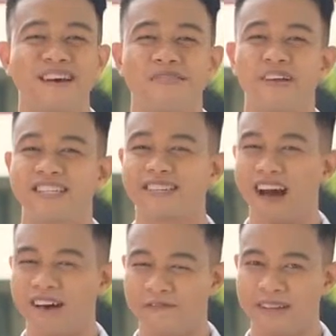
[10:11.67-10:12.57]
This
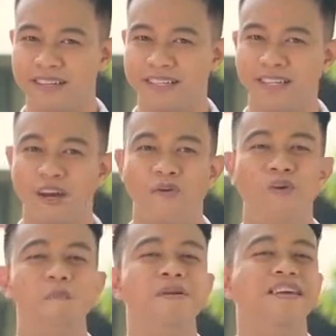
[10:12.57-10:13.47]
confidence
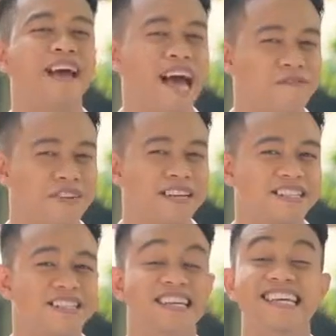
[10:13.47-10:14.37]
will be
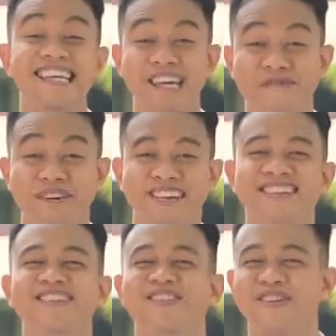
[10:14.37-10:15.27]
evident even
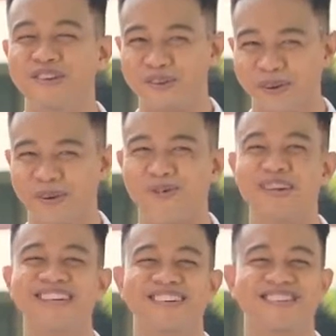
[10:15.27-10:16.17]
to your
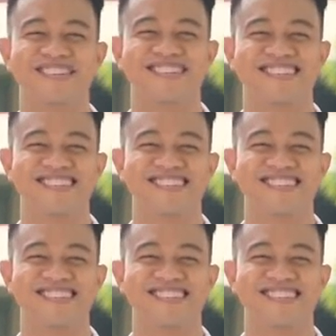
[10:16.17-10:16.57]
readers.